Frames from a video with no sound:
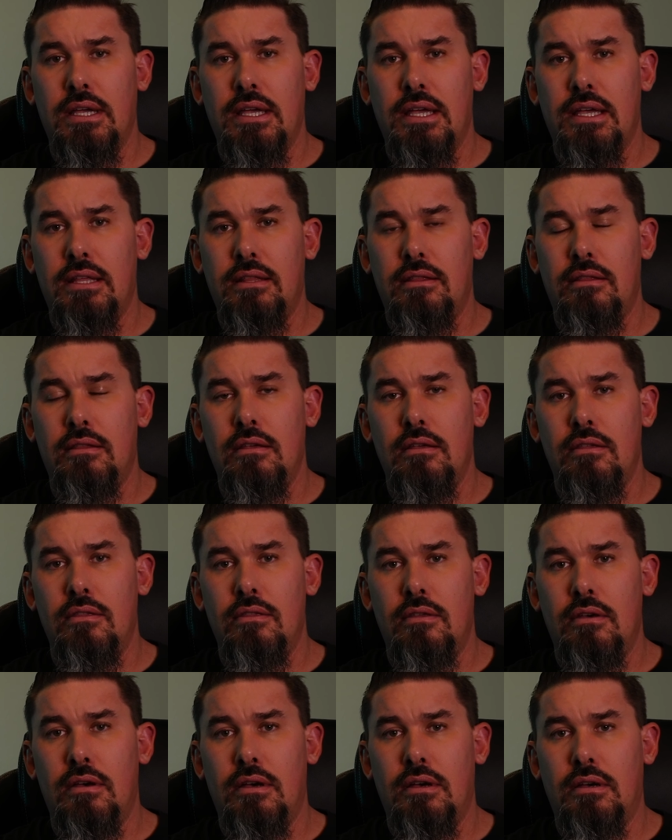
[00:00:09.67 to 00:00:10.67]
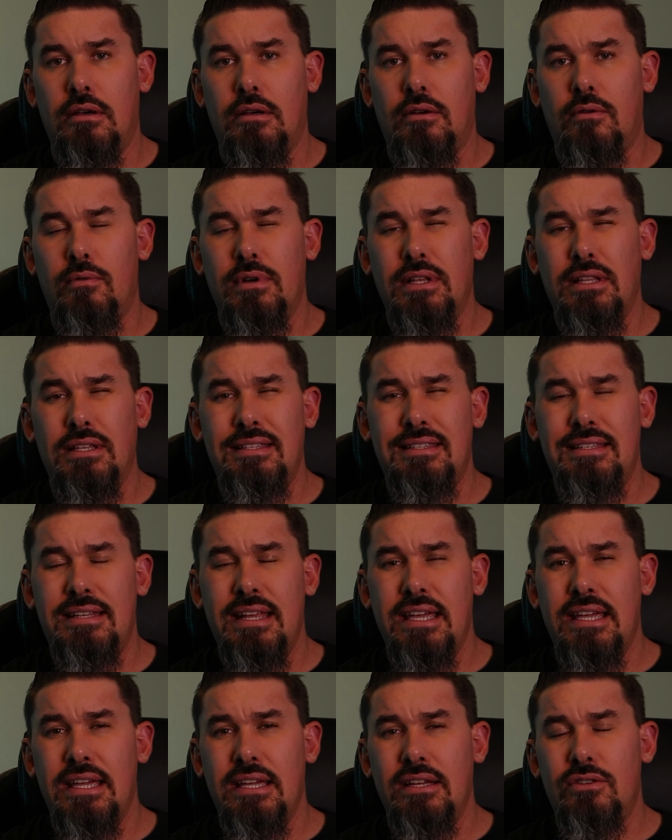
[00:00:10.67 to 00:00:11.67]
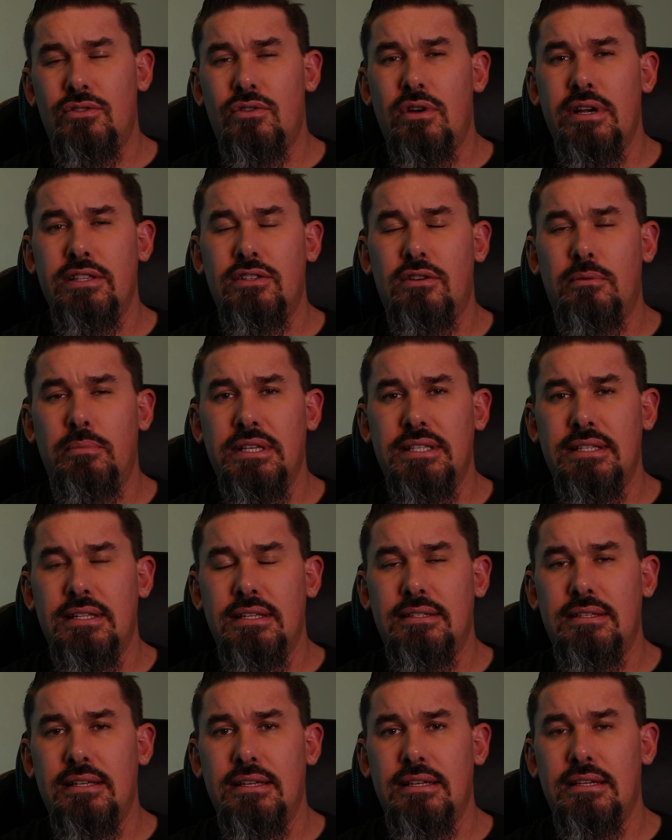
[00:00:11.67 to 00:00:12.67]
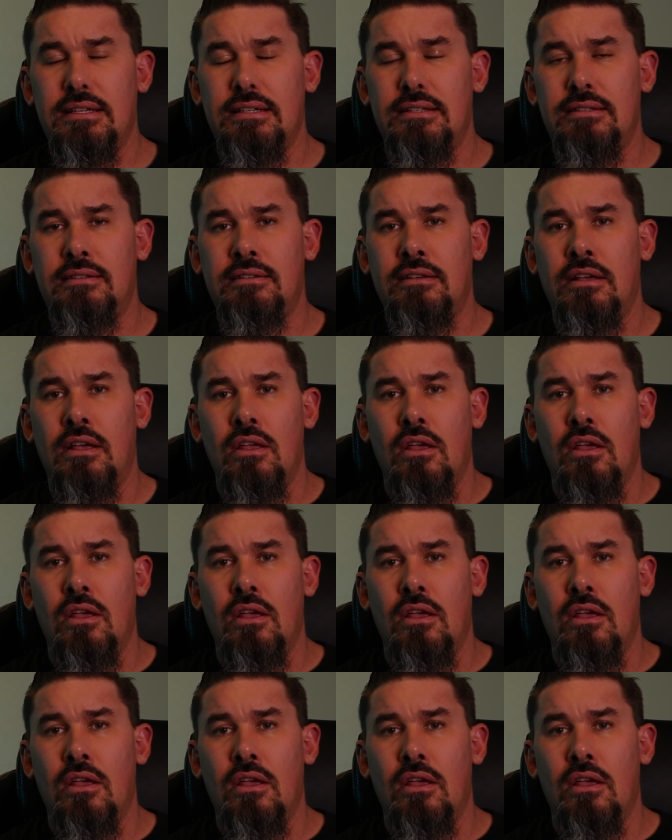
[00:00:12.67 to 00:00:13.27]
in the real estate trades or businesses